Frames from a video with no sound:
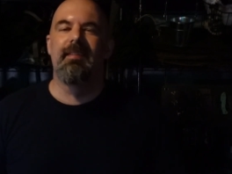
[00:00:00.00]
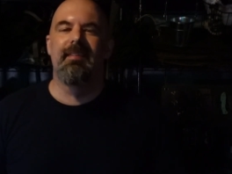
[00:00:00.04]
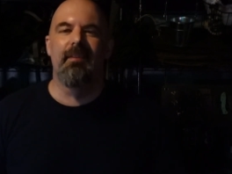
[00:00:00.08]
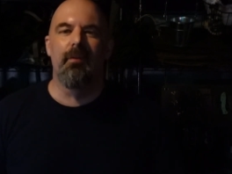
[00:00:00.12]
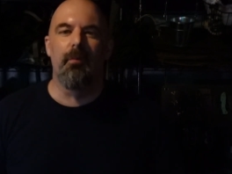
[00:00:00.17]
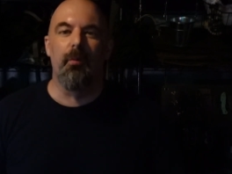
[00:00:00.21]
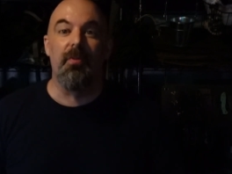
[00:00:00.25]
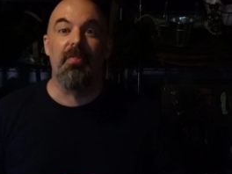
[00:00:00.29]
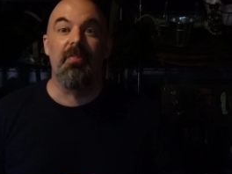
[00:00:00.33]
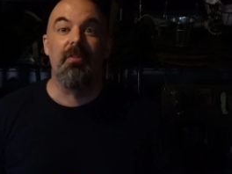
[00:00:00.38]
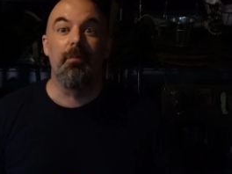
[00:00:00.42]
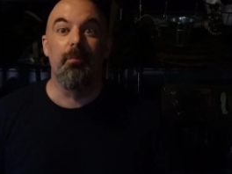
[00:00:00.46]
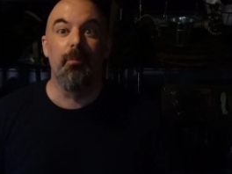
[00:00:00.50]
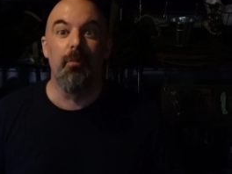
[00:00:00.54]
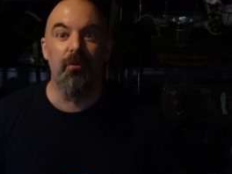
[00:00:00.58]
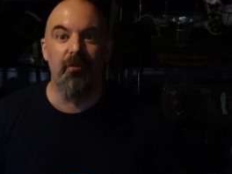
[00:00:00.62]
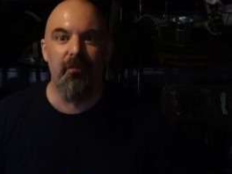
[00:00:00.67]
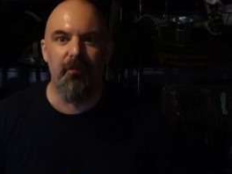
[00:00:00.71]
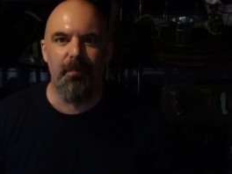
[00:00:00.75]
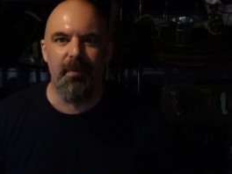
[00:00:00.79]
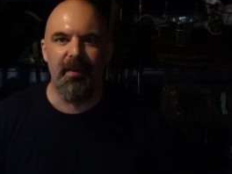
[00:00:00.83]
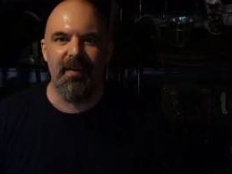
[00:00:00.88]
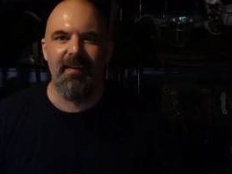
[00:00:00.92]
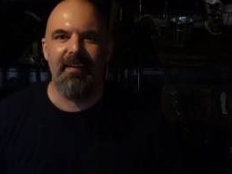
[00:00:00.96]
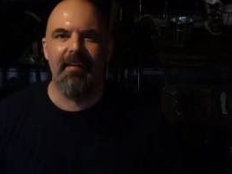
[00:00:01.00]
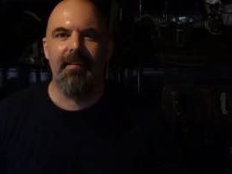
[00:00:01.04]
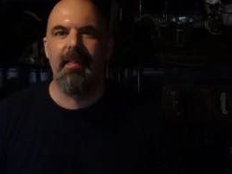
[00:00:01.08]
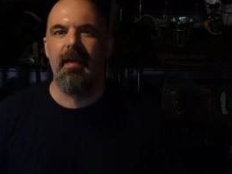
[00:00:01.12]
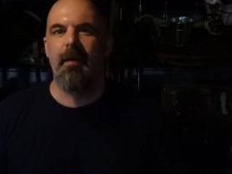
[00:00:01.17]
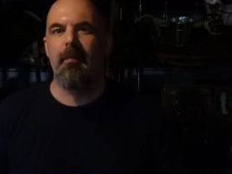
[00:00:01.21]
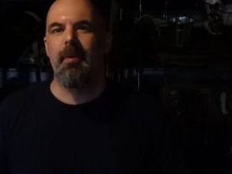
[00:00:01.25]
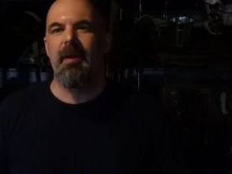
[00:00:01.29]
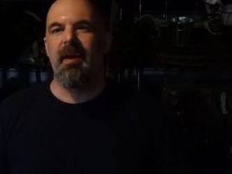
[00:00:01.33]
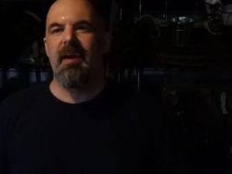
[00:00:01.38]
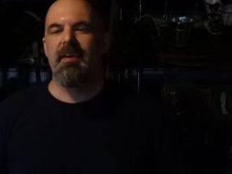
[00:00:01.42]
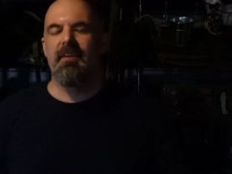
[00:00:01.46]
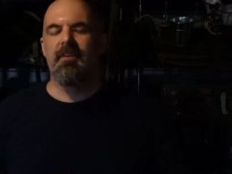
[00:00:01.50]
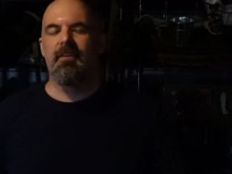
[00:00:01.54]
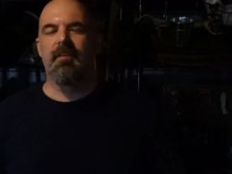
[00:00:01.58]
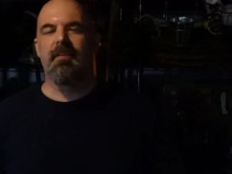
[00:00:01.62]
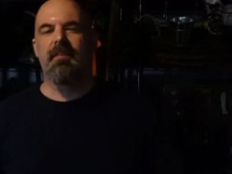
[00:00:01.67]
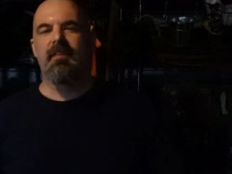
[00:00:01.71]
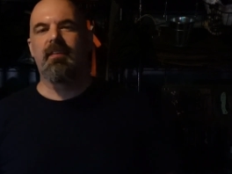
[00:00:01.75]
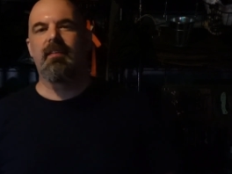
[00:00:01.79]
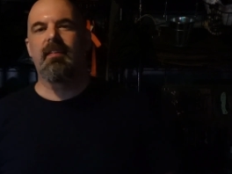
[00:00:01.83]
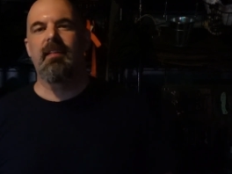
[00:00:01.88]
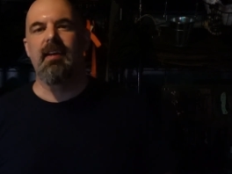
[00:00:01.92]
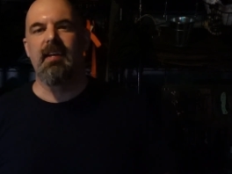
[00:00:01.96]
with the movement that we had during
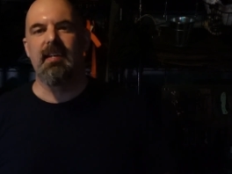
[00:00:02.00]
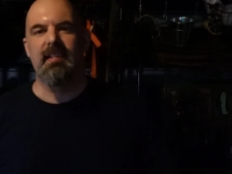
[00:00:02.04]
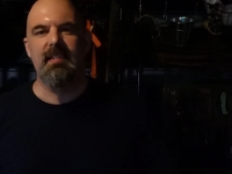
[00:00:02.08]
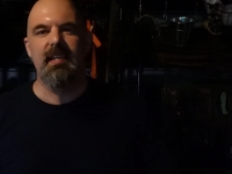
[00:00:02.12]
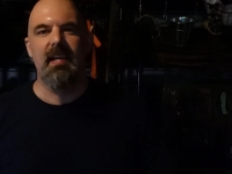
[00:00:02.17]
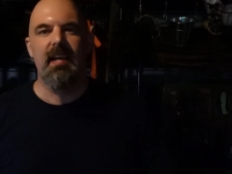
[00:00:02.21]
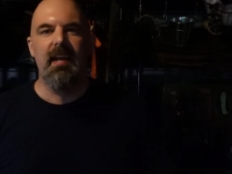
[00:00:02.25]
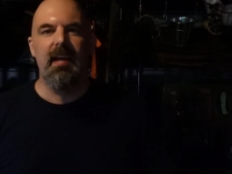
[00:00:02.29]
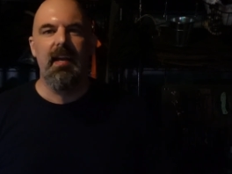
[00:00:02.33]
the class.